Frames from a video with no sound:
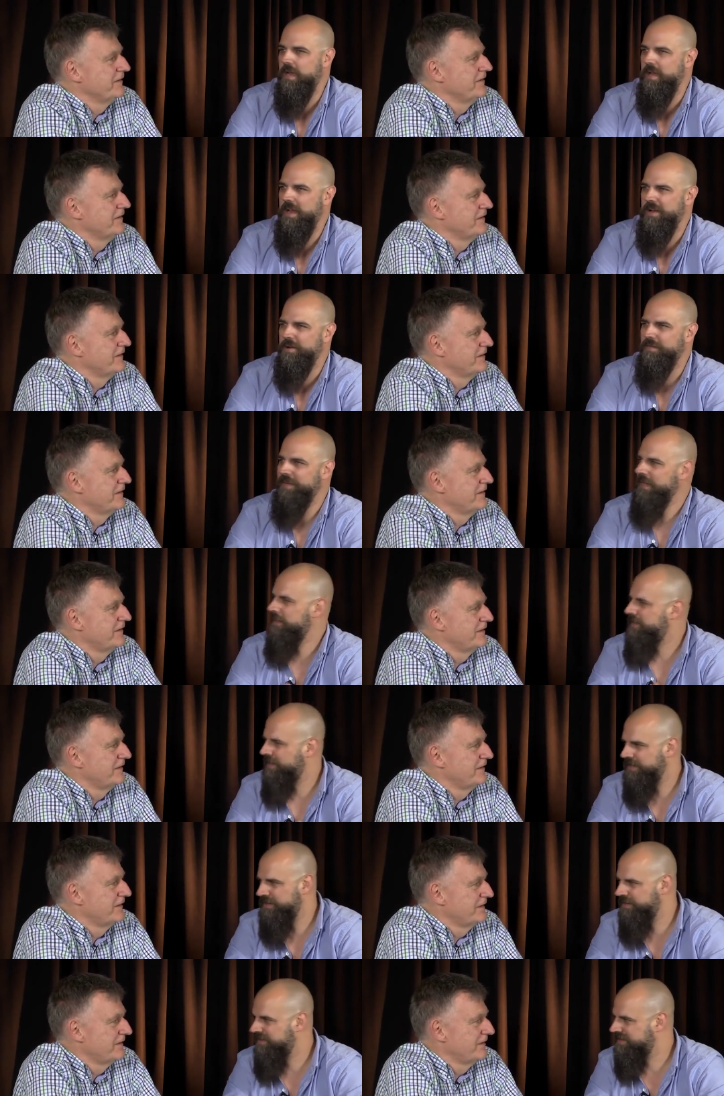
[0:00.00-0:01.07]
Speaker 1: uh, I don't know if
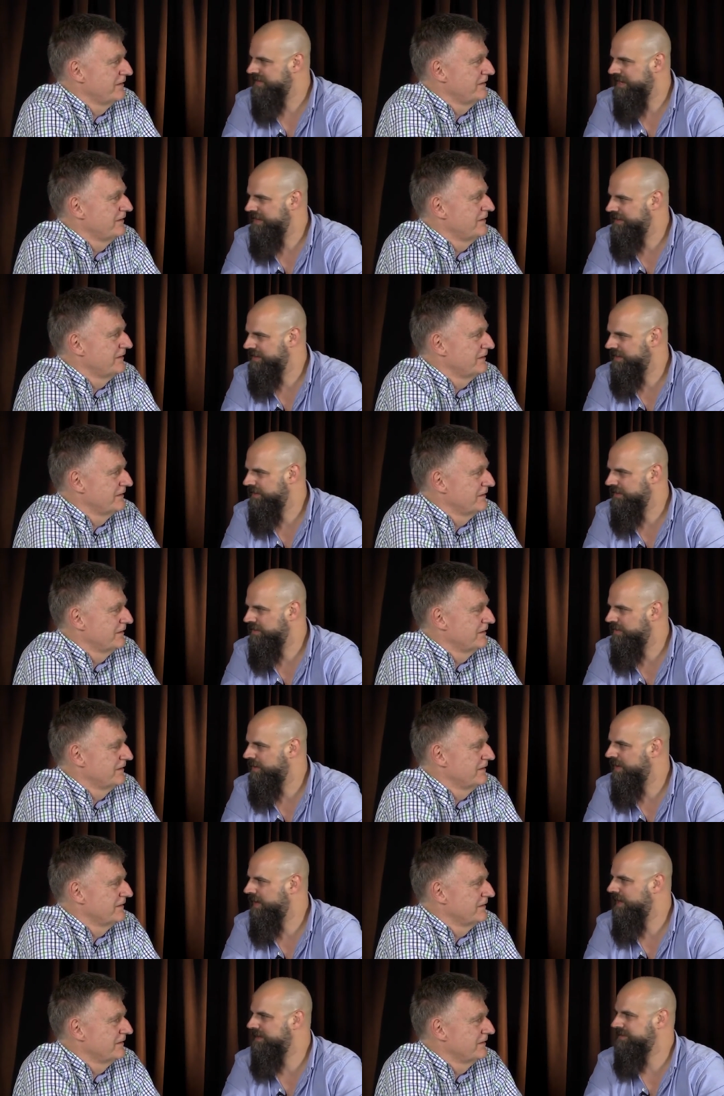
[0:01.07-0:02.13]
anybody doing this kind of thing in the
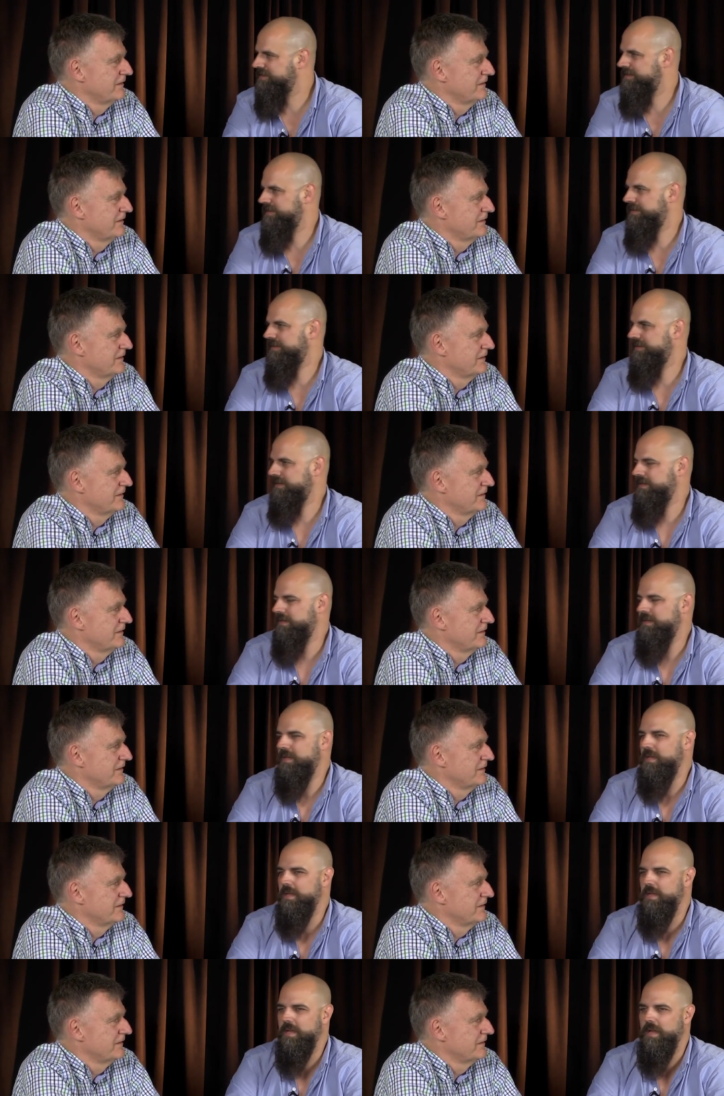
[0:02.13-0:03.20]
U.S. and
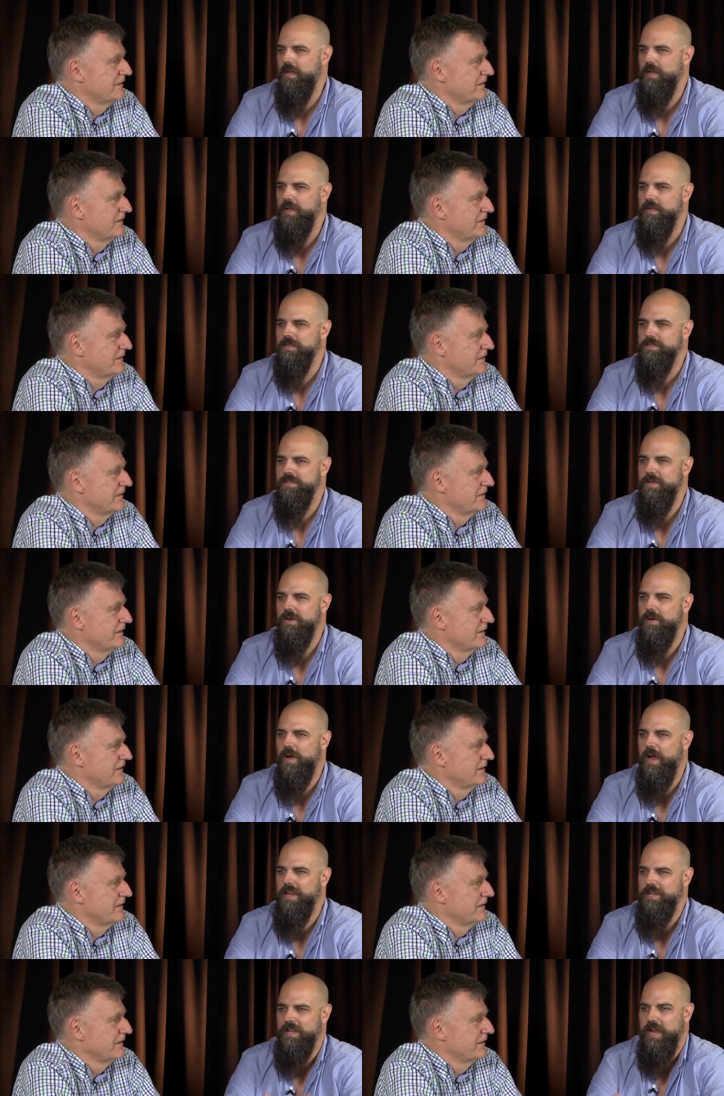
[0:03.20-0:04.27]
uh, so
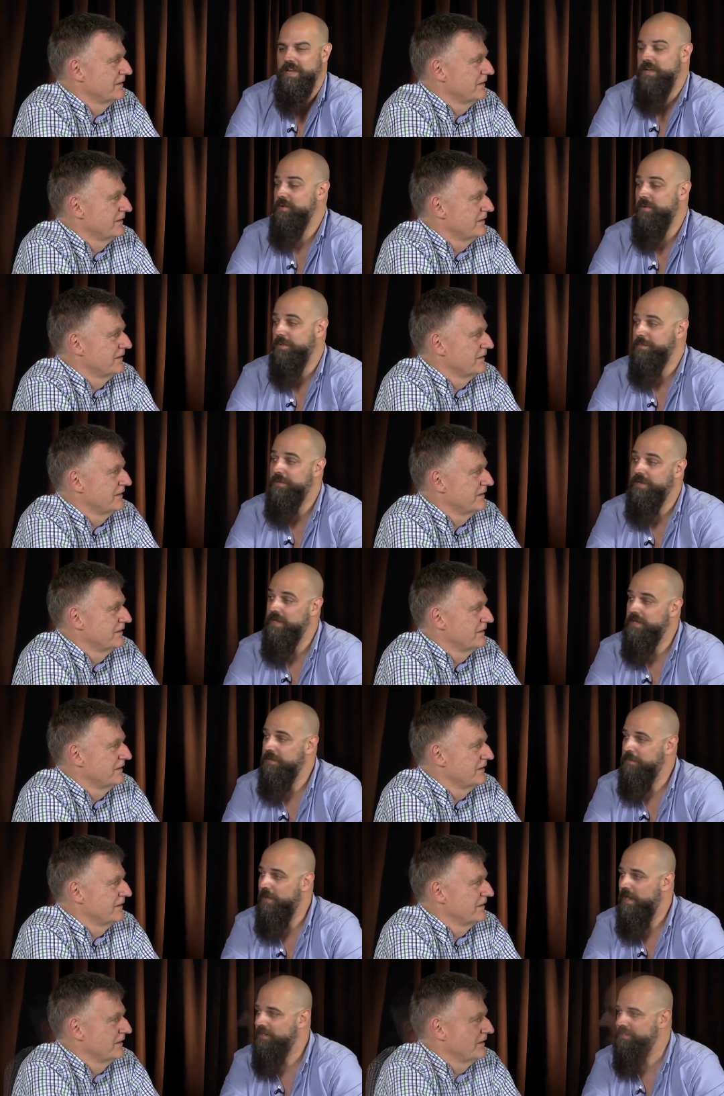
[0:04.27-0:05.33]
I, I didn't really put it
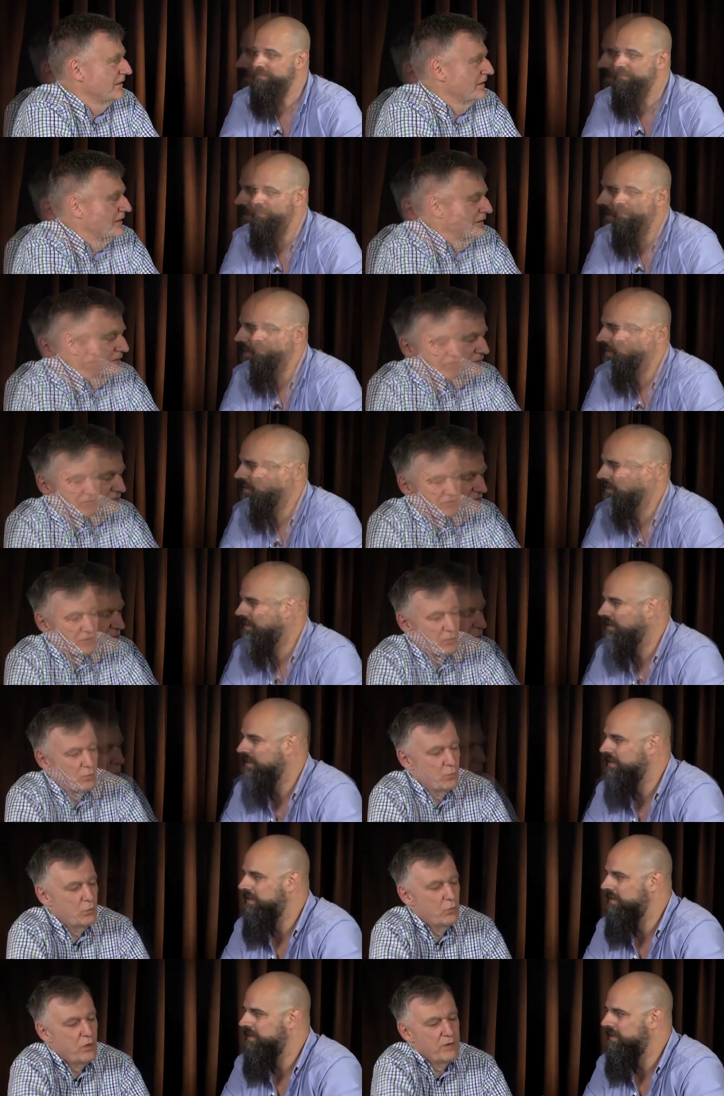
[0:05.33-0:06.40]
into practice at all.
Speaker 2: So
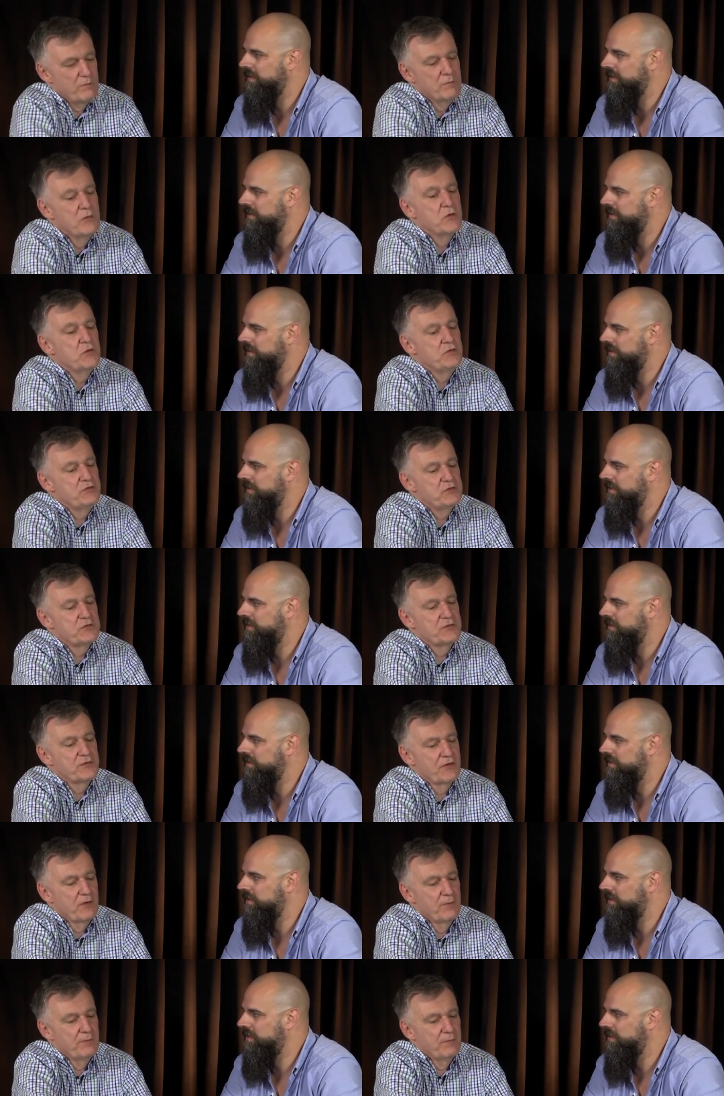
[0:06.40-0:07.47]
what moved you
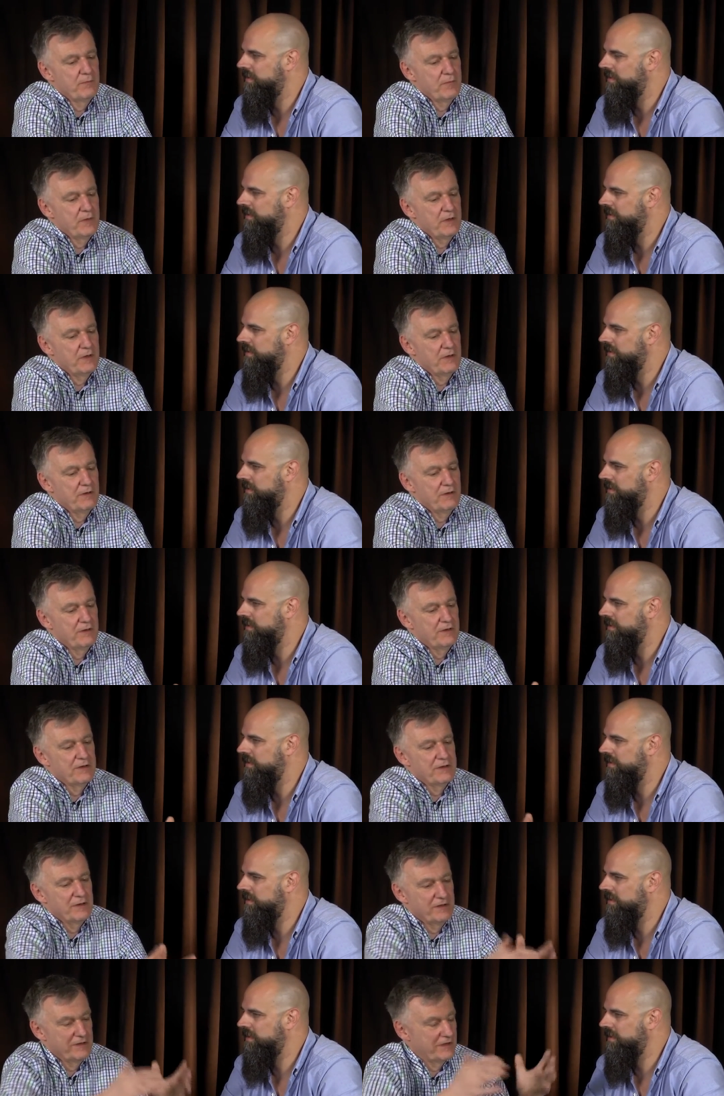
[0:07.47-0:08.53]
from
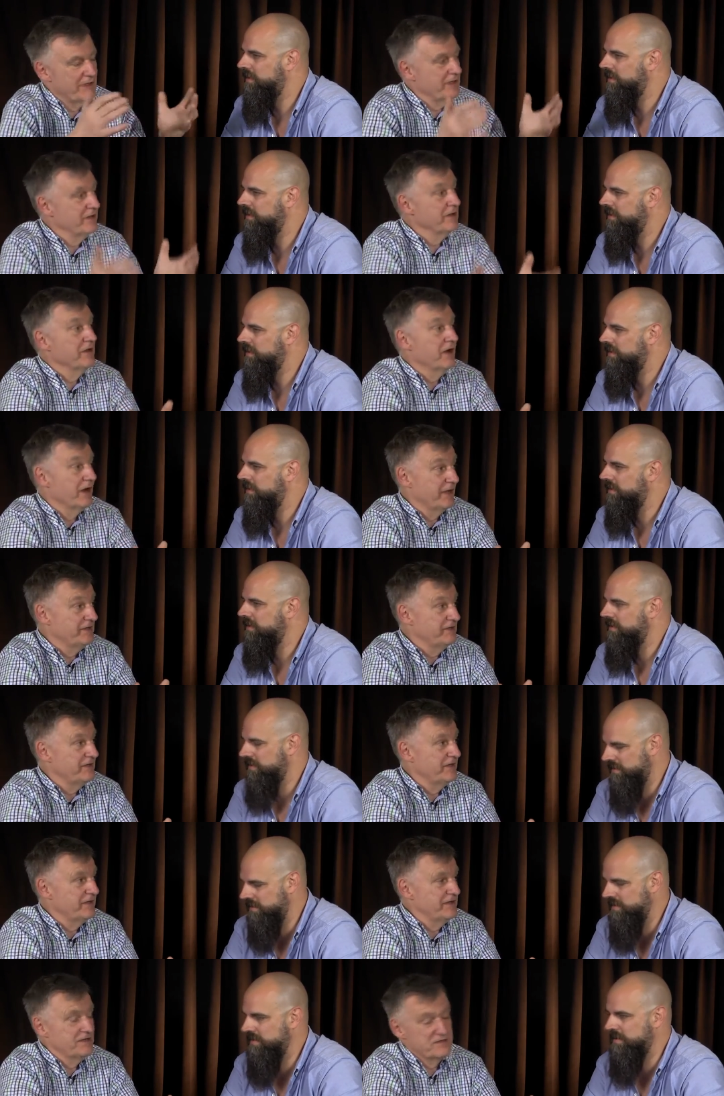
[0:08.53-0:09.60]
getting the
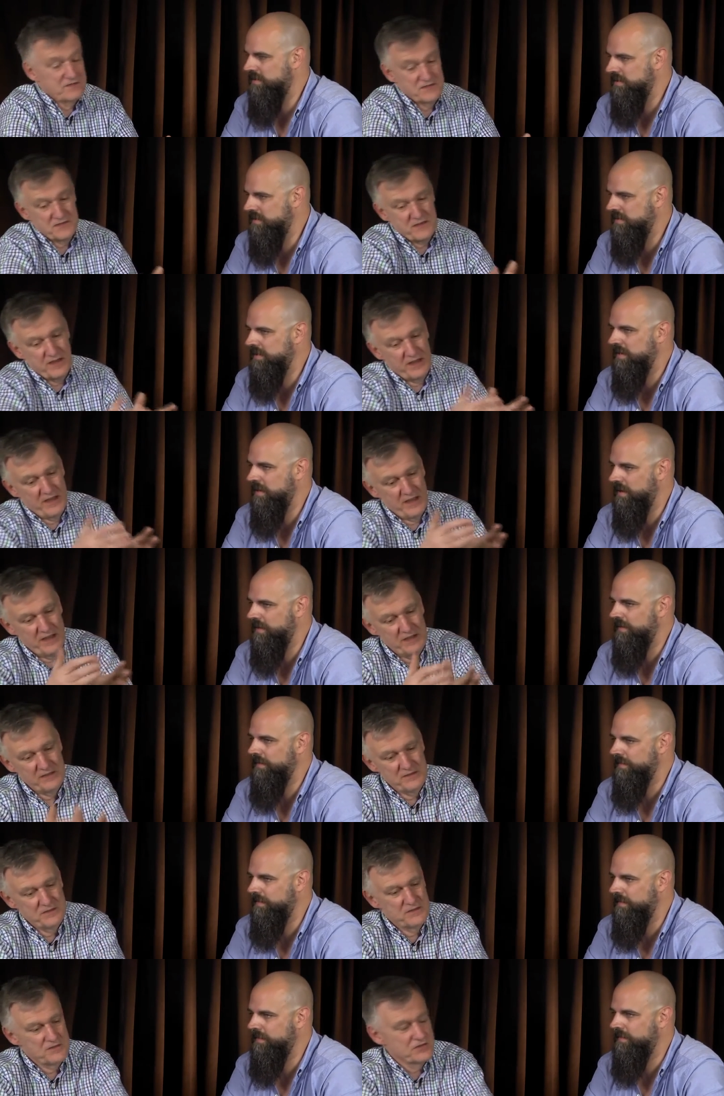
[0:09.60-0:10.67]
ideas
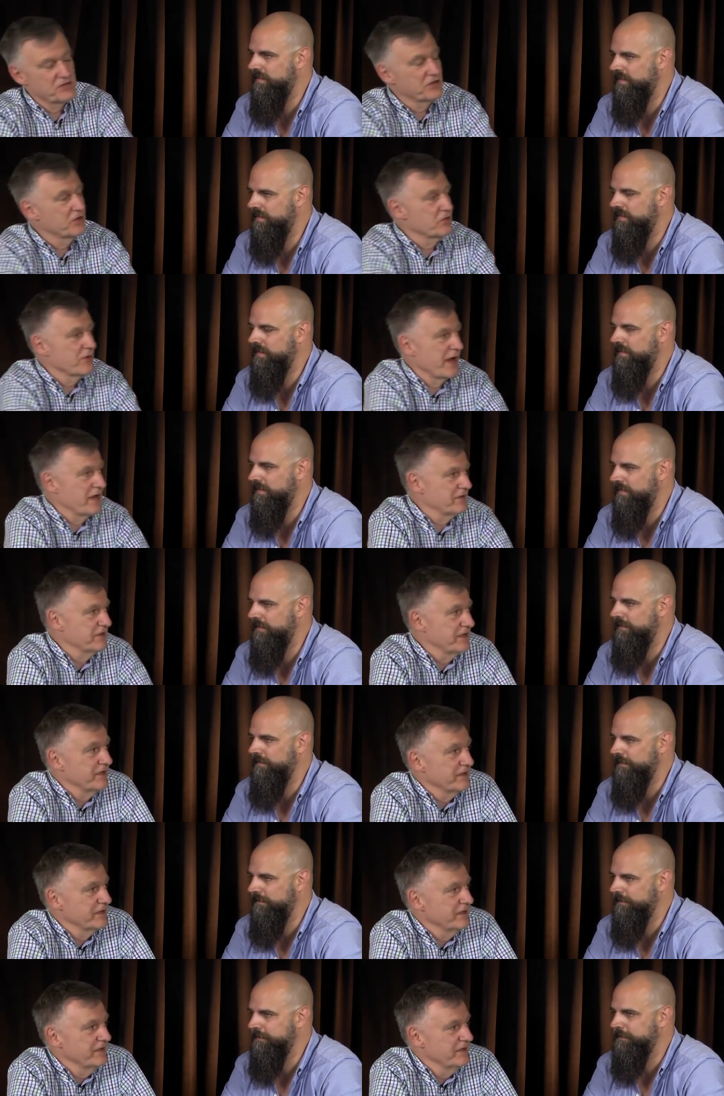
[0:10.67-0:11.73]
and yeah. sort of grounding
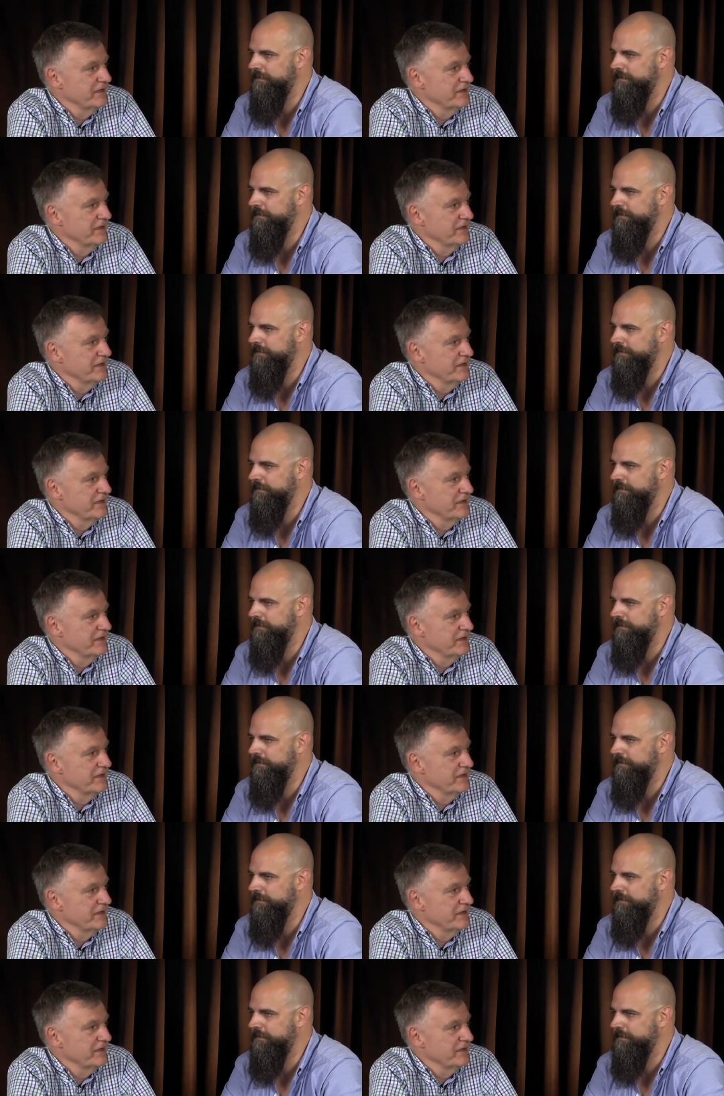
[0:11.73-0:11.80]
it